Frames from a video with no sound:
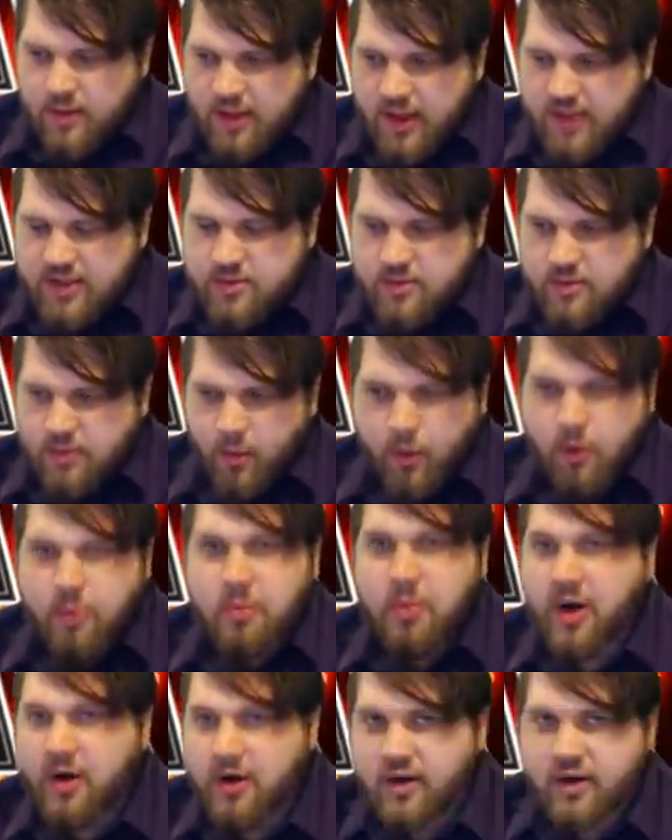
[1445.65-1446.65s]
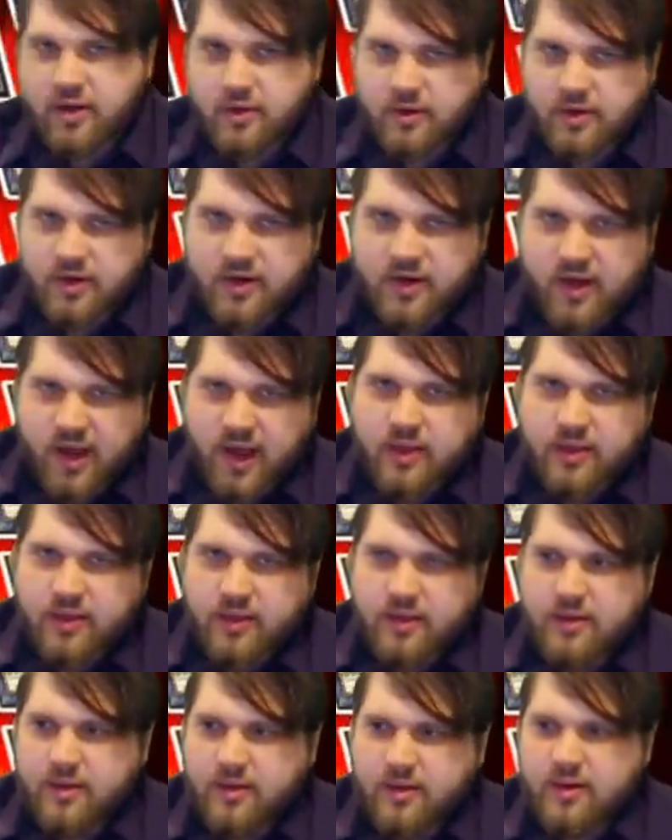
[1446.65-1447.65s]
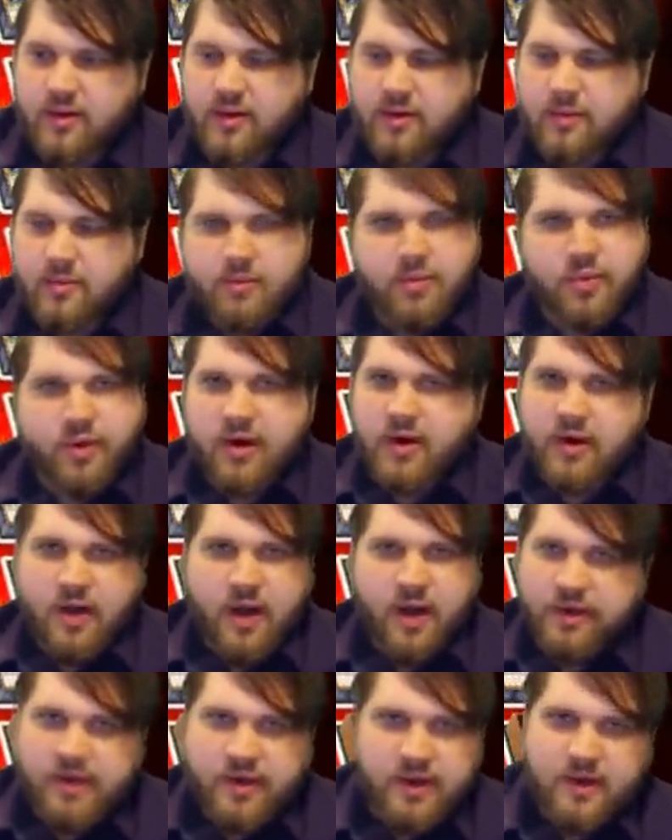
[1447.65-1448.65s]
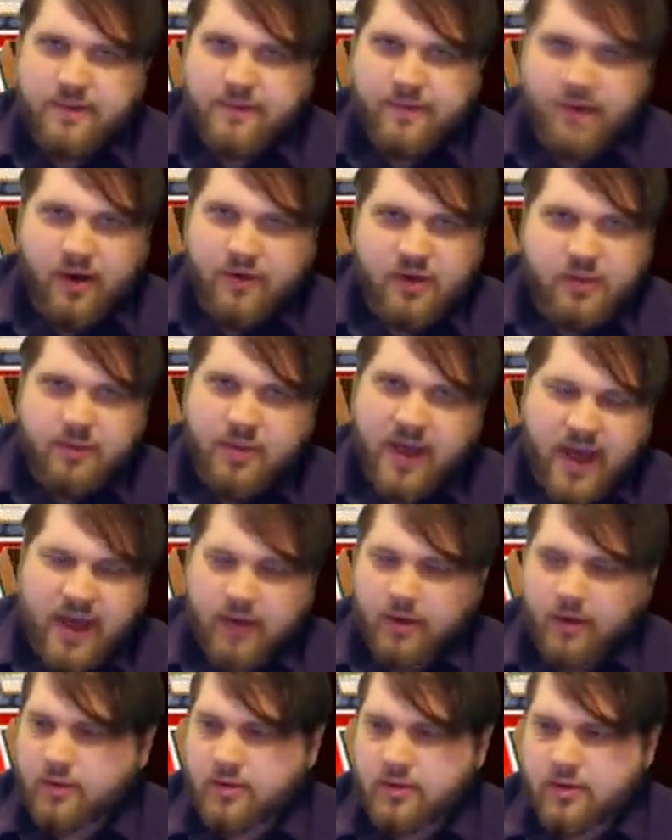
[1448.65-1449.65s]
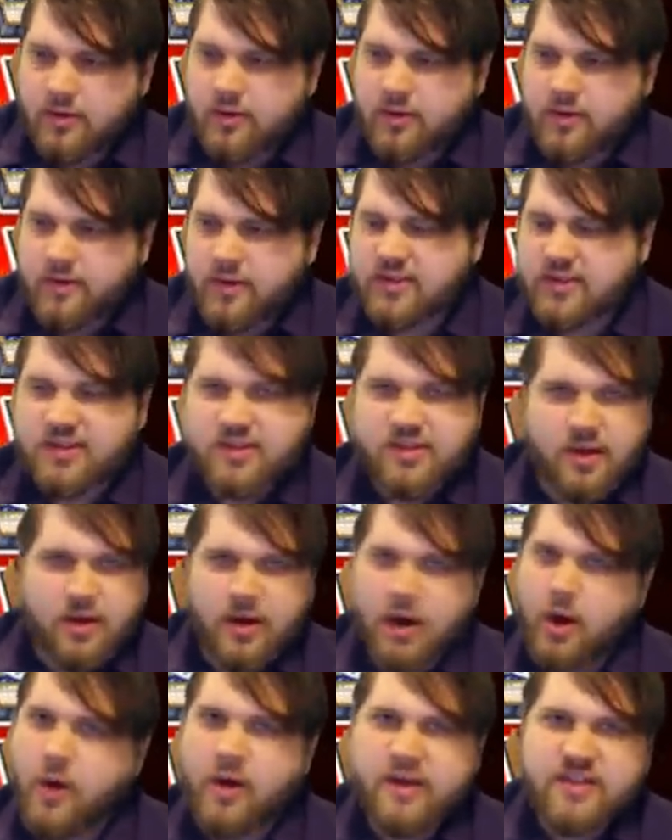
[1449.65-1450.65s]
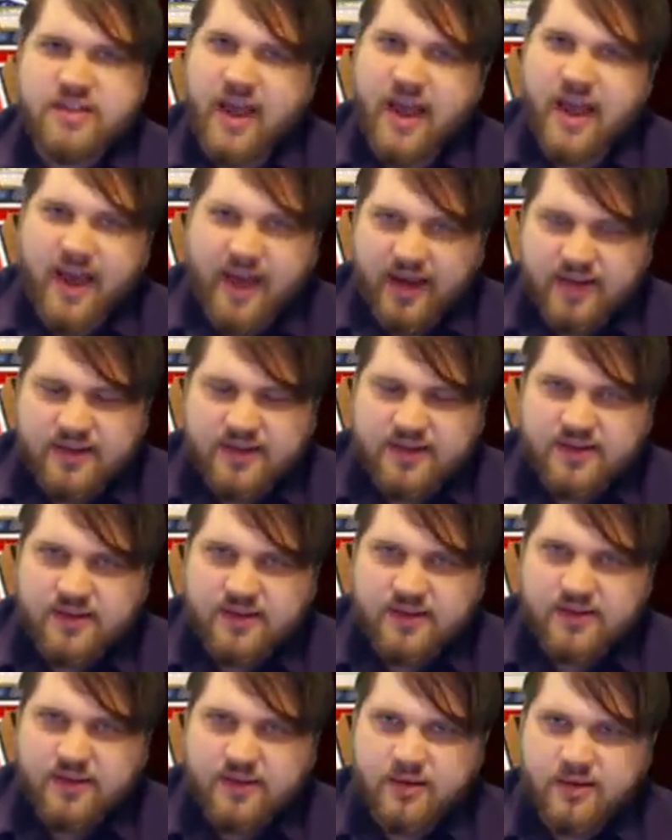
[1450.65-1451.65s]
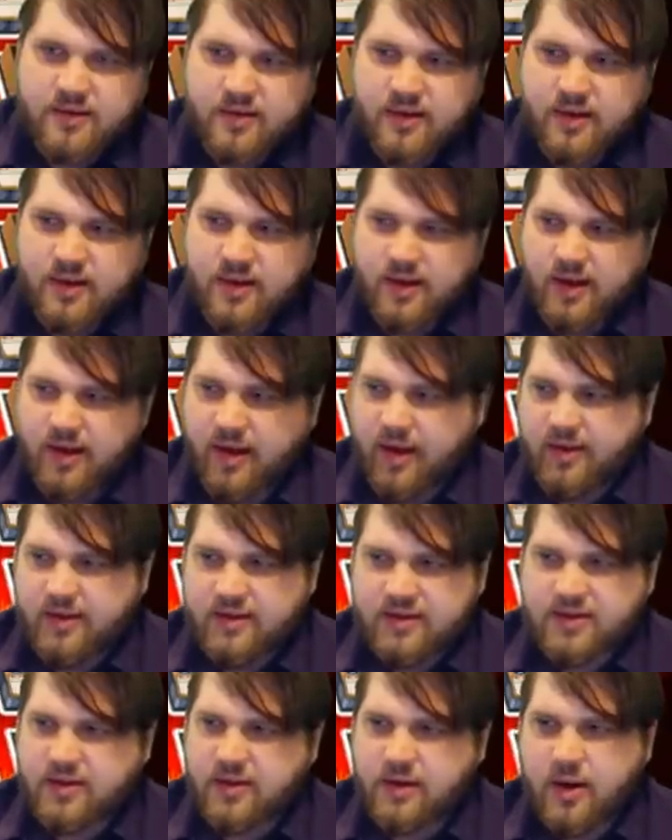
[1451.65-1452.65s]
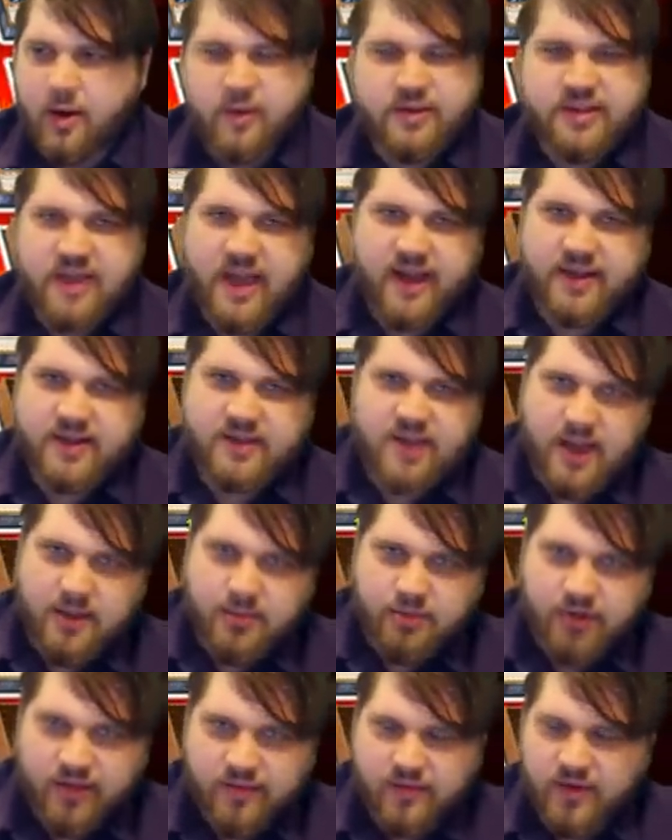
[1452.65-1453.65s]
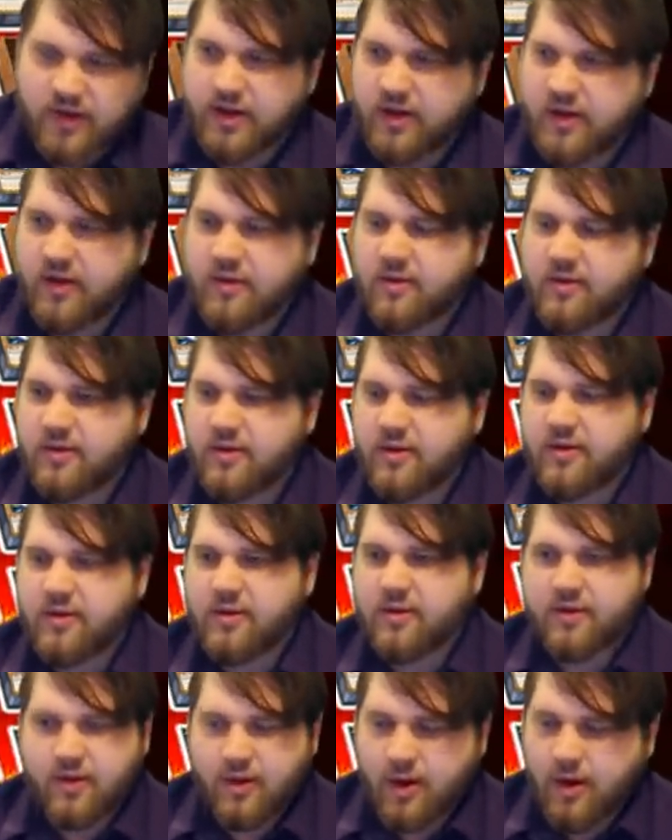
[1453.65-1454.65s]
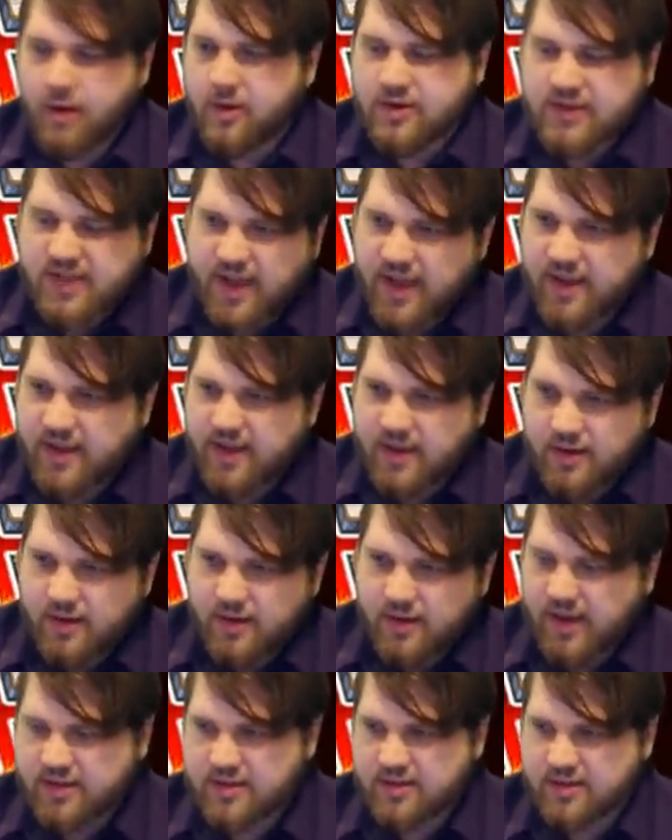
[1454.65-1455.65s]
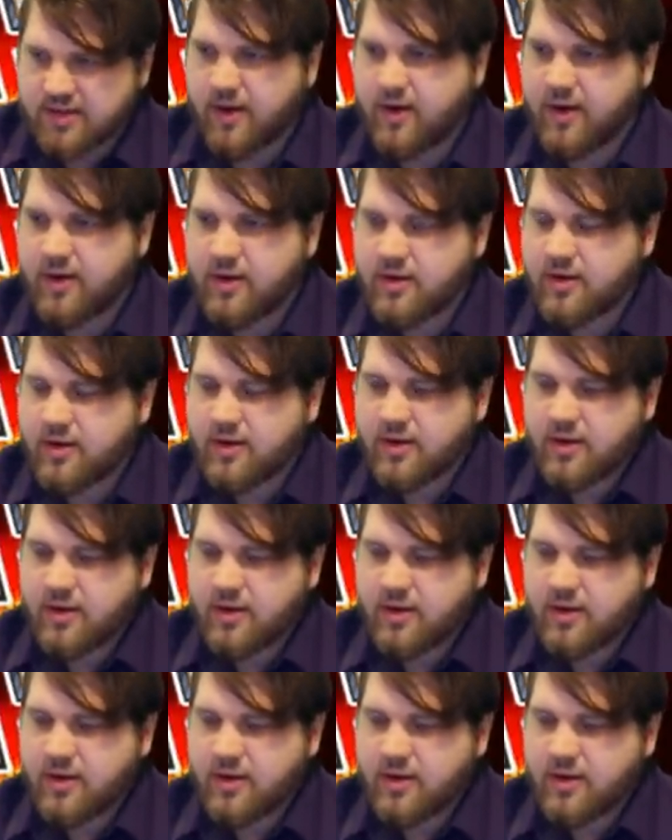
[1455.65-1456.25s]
That's or burning you to death. But nothing involving battle. This is a no attacks. This is a no attacks gameplay video. No attacking necessary.